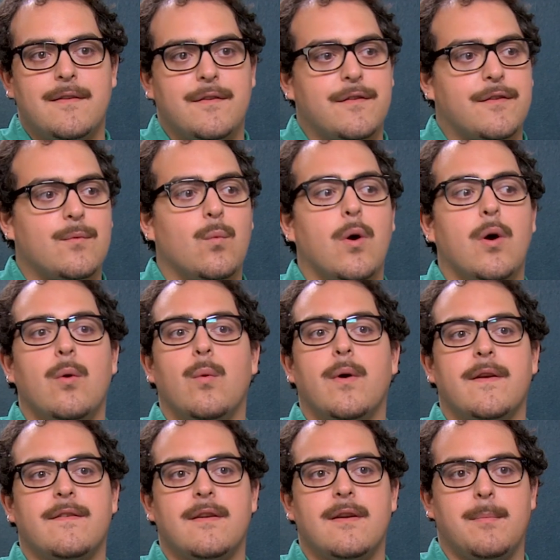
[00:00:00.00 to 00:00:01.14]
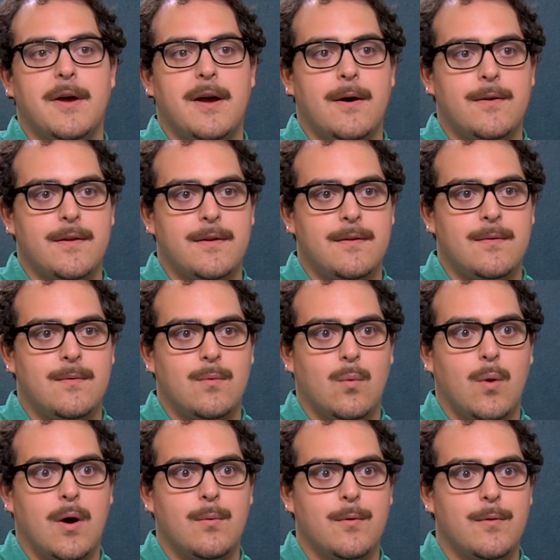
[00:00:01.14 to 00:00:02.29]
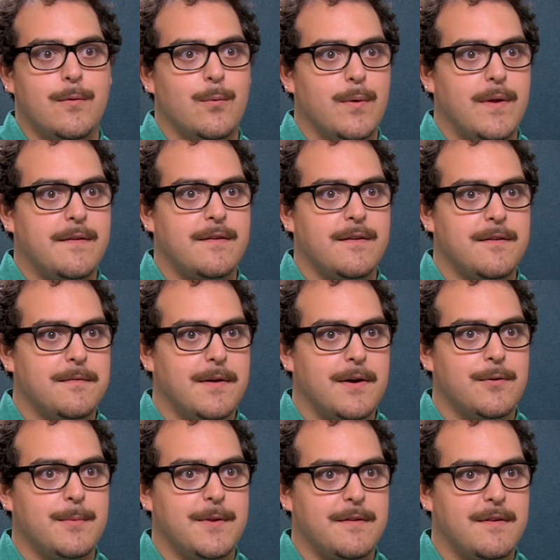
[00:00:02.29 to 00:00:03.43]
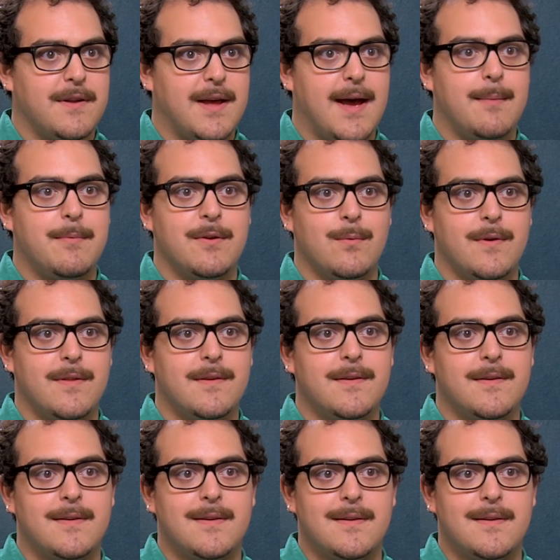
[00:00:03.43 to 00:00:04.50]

Just what is it about, and what were the recent developments that happened with it?